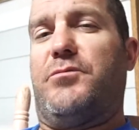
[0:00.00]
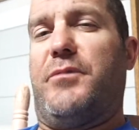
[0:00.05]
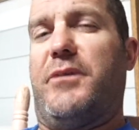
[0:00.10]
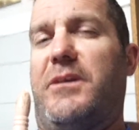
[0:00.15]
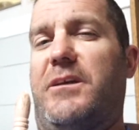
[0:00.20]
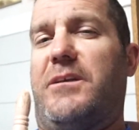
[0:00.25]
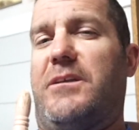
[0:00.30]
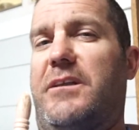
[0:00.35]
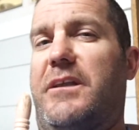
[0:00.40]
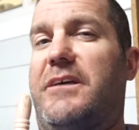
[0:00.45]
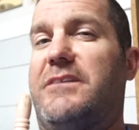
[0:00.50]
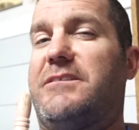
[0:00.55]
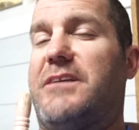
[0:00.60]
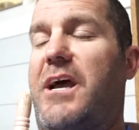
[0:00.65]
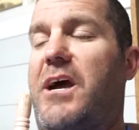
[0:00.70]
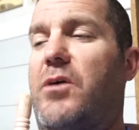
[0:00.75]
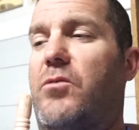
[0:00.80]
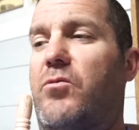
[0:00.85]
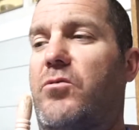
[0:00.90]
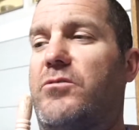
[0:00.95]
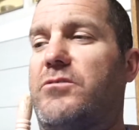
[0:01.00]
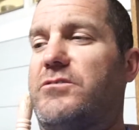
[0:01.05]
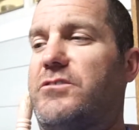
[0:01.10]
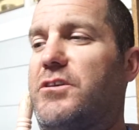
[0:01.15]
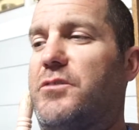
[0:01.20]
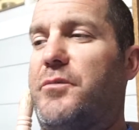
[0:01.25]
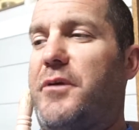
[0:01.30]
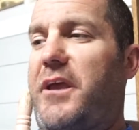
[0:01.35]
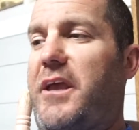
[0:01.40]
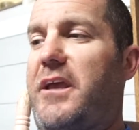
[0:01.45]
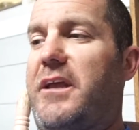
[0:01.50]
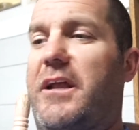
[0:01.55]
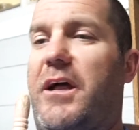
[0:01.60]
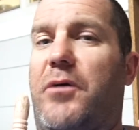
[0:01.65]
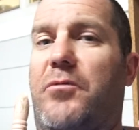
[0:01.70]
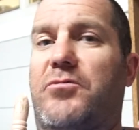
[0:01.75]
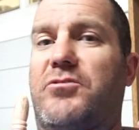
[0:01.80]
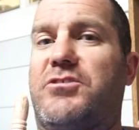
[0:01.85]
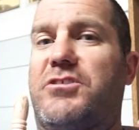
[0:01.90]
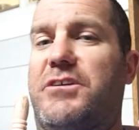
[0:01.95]
be less hours. It'll be
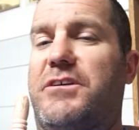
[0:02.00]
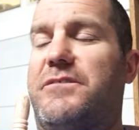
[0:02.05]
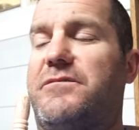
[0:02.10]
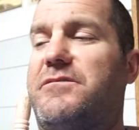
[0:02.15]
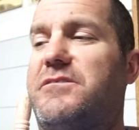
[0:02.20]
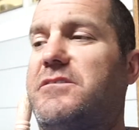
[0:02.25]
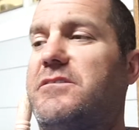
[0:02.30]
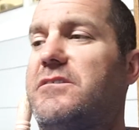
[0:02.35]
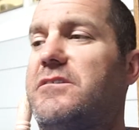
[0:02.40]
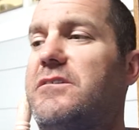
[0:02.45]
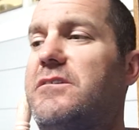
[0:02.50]
eight-hour shifts,